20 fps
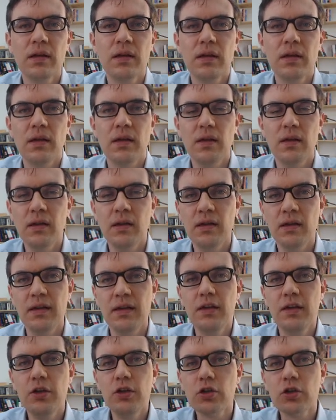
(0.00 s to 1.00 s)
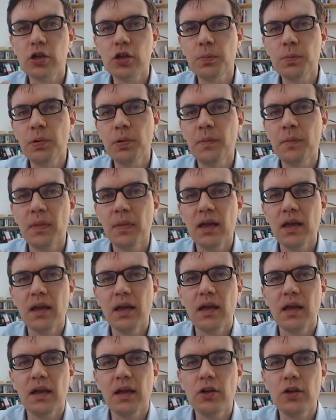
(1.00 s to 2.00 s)
In
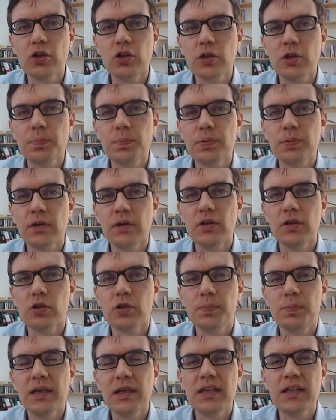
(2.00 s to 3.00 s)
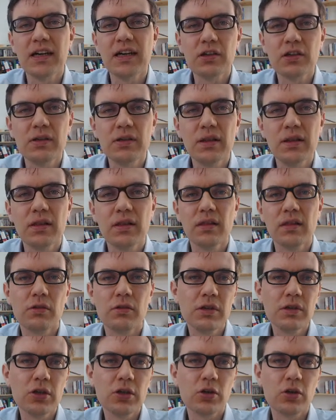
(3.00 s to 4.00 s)
European countries, the
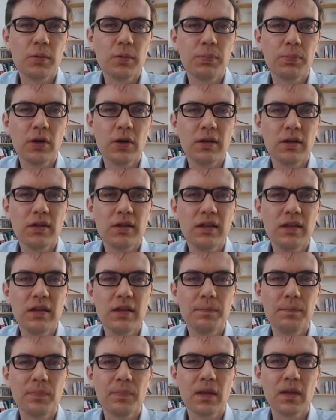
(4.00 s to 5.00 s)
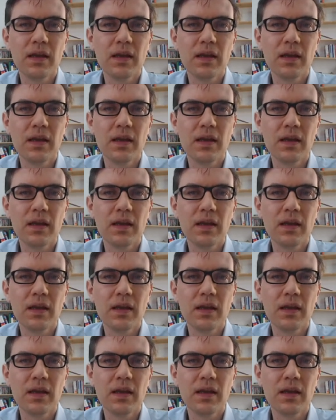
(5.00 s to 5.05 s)
return policy,